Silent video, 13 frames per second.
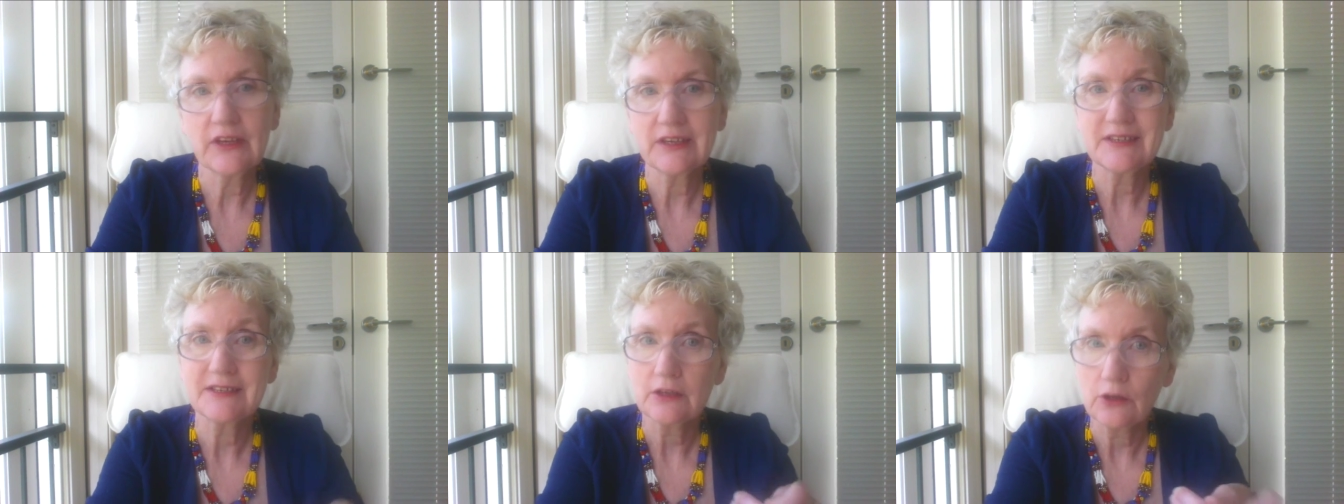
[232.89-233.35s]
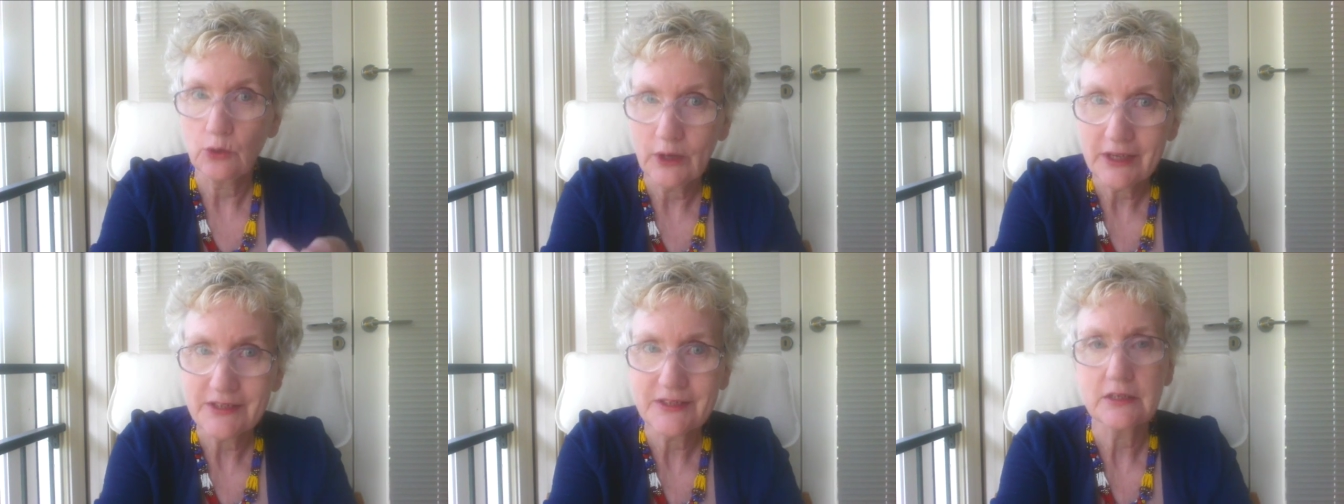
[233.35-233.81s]
that is a
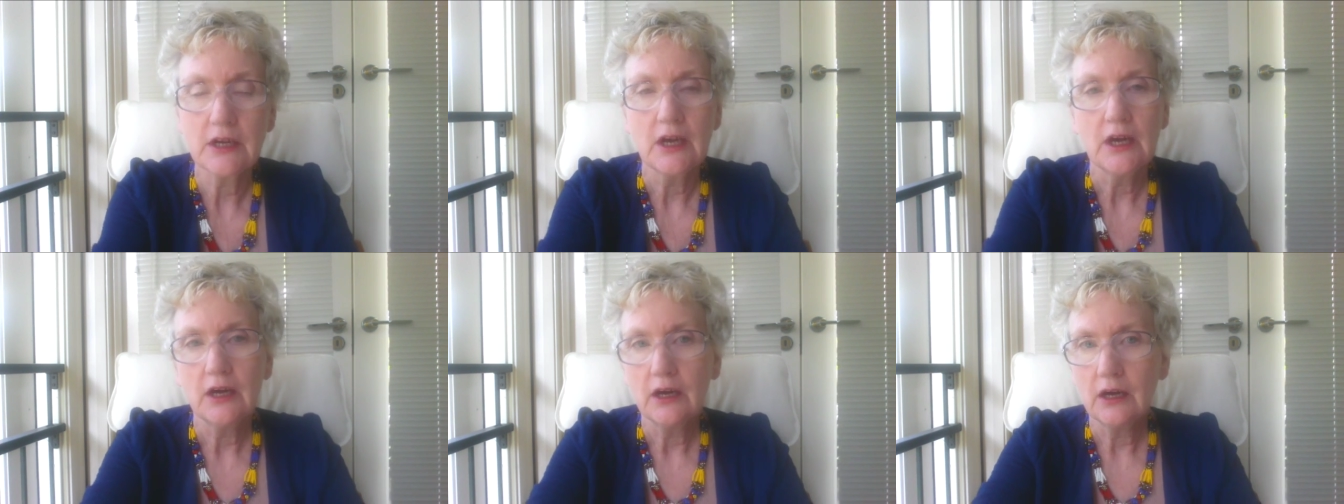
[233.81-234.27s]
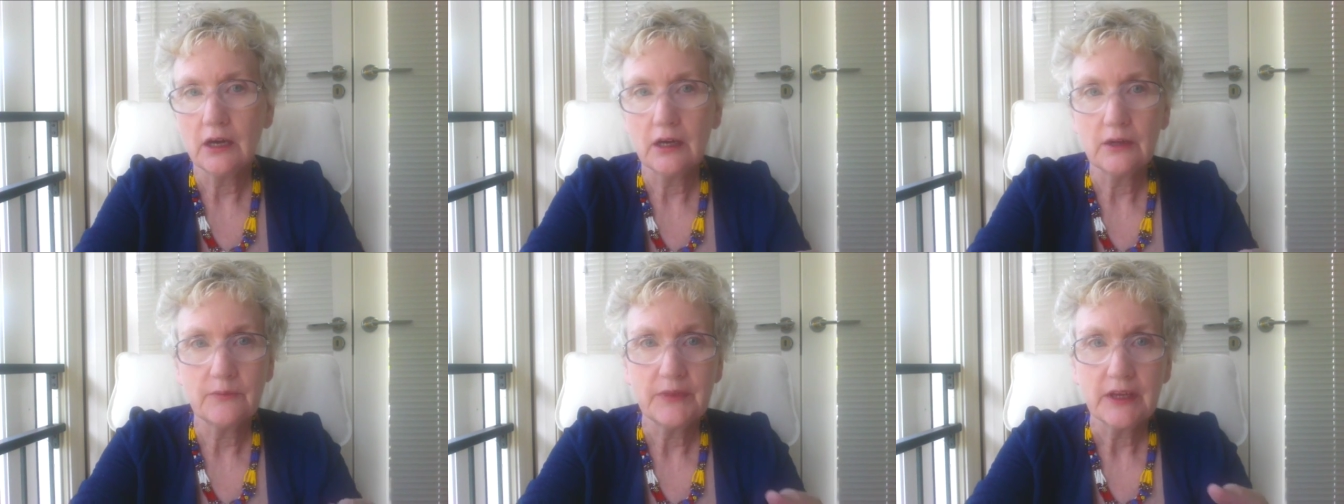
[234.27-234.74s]
quest,
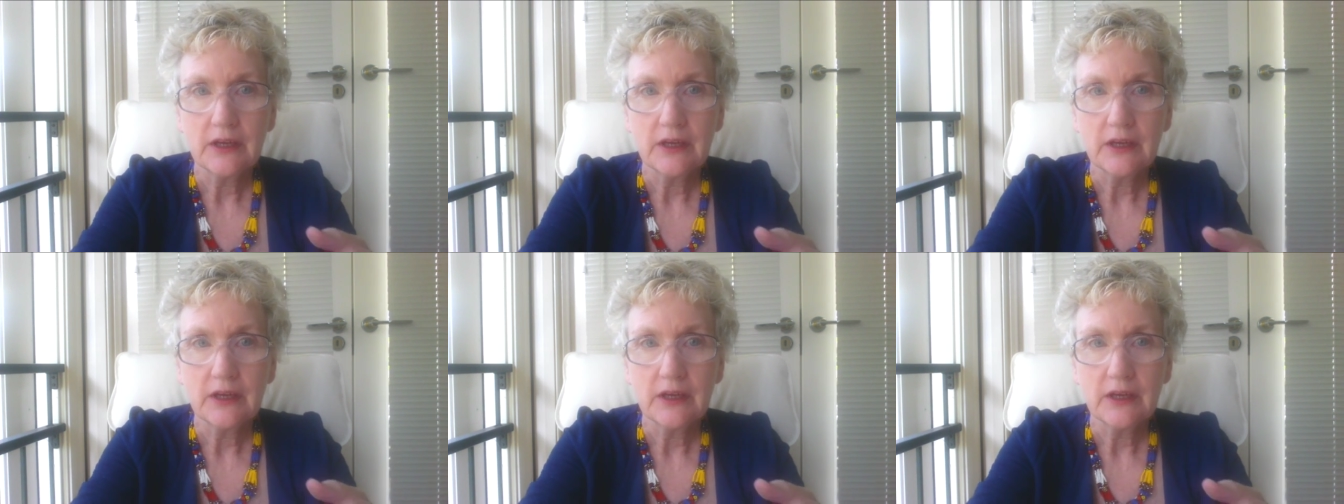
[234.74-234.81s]
a